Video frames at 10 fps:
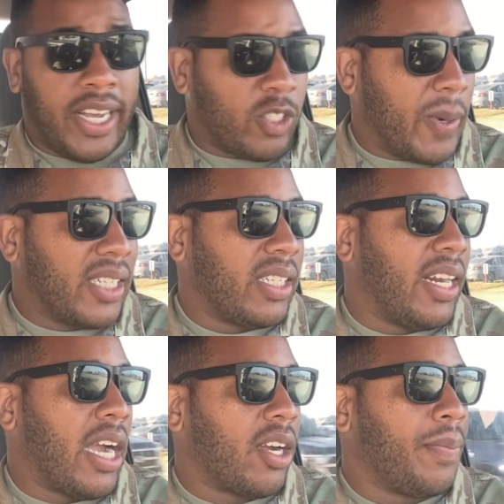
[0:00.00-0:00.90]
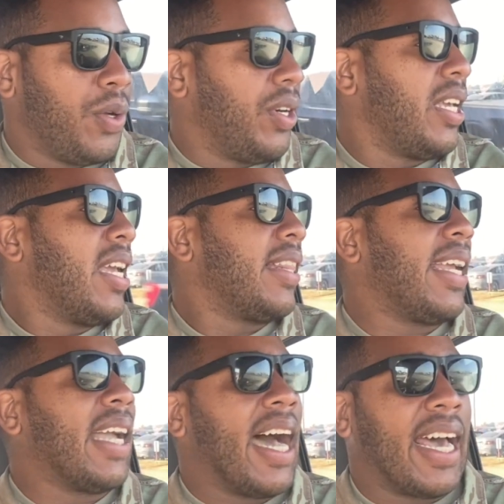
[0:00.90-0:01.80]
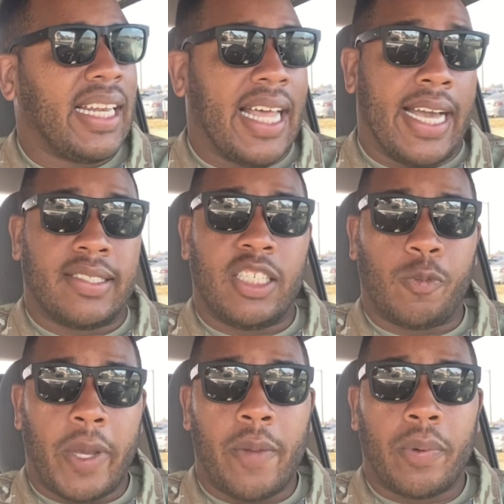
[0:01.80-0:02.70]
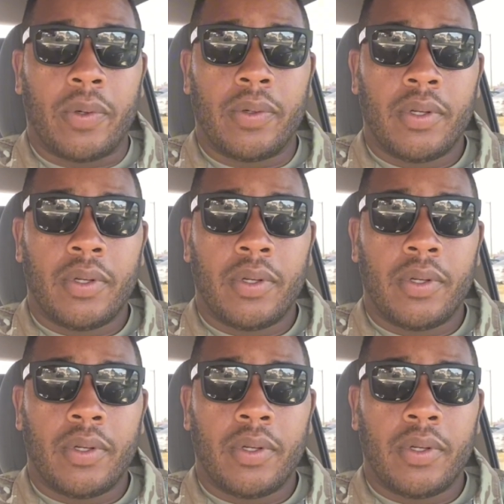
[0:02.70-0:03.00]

especially in our community, they idolize these people.